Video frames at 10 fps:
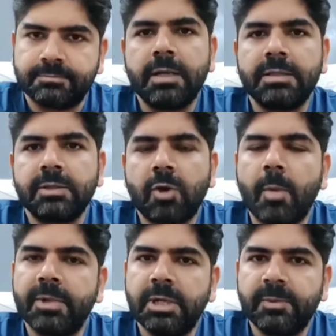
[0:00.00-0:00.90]
Another
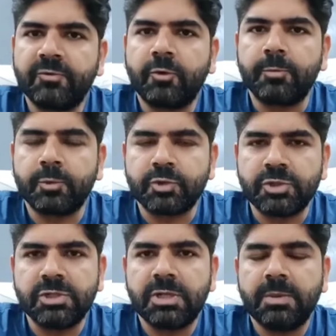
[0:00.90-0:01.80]
commonly performed
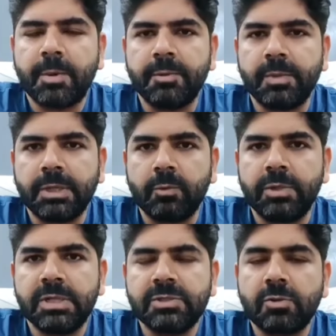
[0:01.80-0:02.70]
procedure in Mommy
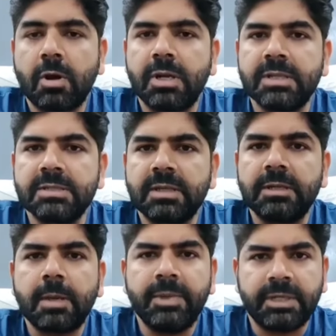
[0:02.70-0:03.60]
Makeover is called as a
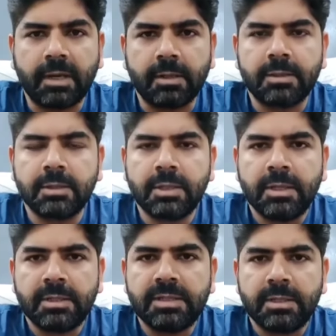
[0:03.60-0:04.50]
tummy tuck,
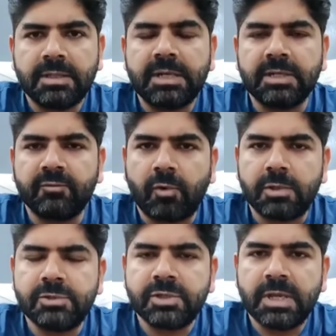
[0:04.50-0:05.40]
that
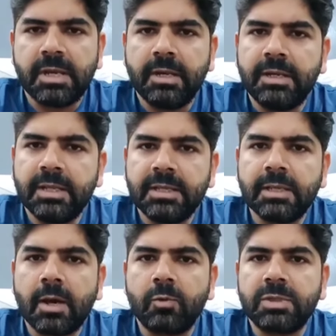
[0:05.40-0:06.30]
involves
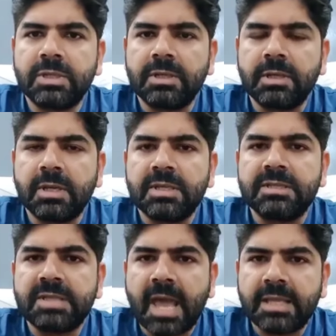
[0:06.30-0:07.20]
taking out the
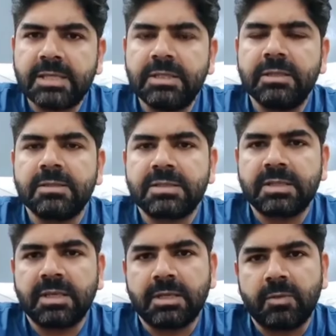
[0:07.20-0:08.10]
saggy
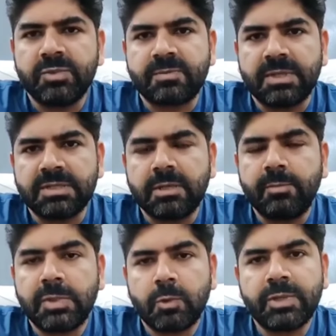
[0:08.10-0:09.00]
skin which is
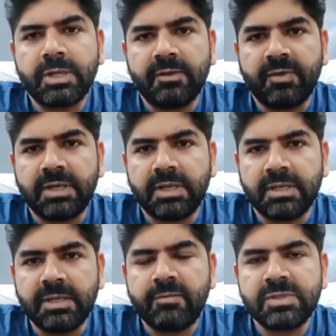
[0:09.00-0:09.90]
present below the navel
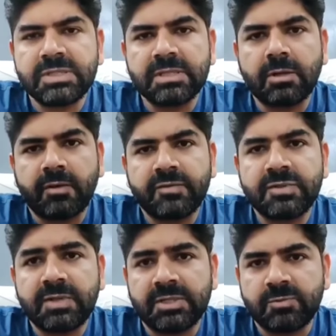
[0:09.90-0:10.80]
area, which has a lot of
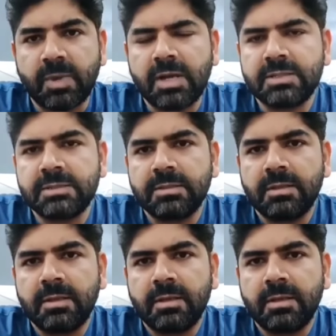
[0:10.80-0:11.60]
stretch marks,